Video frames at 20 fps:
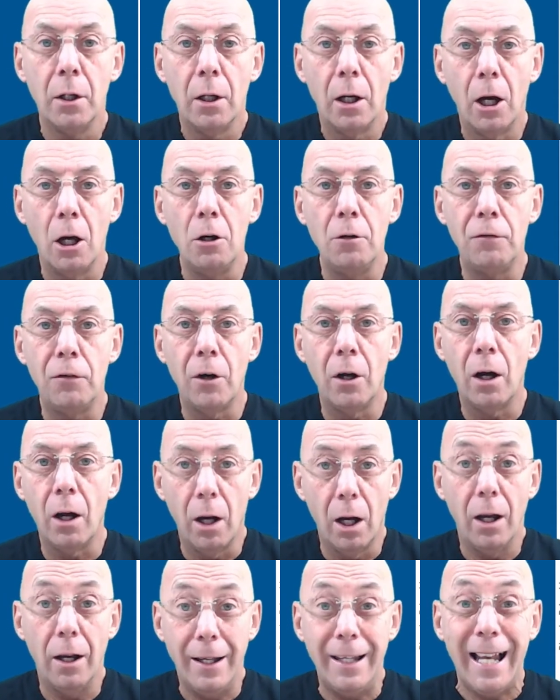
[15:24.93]
over
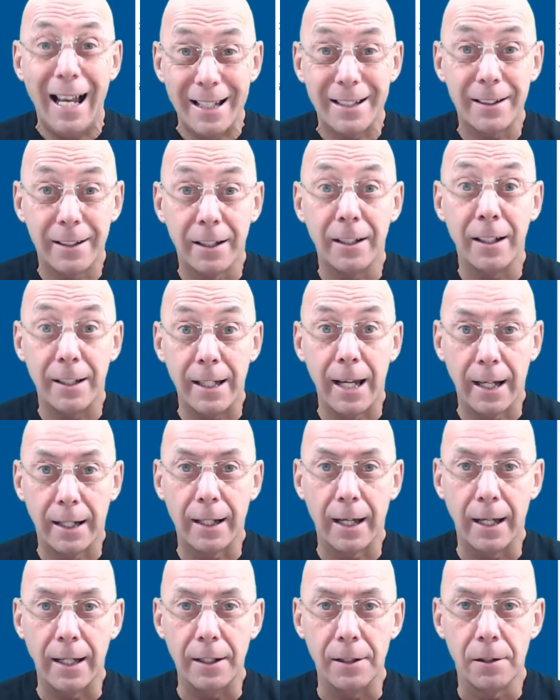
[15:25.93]
less than a
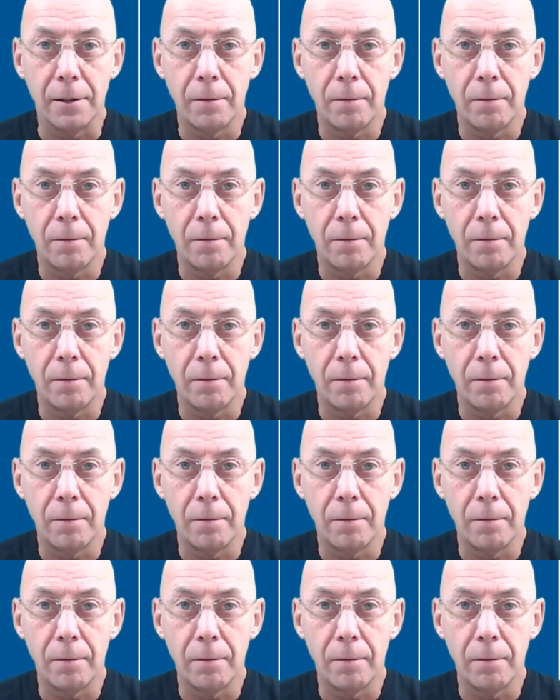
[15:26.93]
decade.